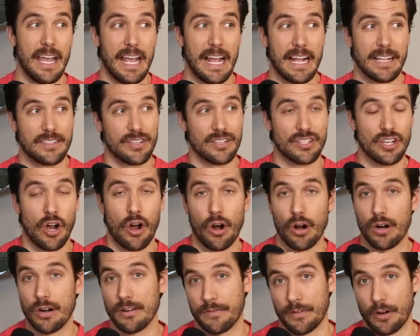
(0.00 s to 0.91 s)
it's just
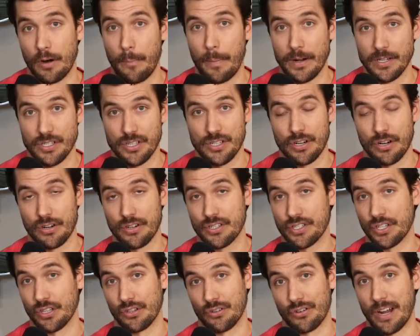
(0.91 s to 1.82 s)
hard for a bunch of
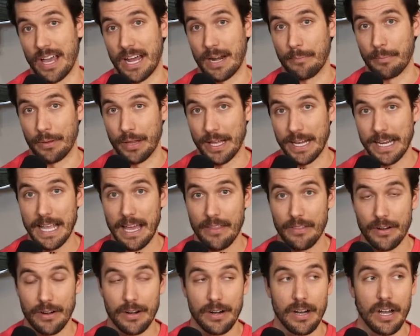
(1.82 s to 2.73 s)
stars to learn how to play
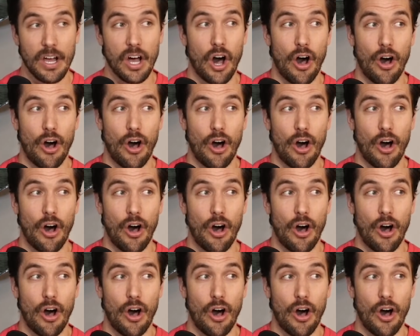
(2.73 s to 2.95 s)
together.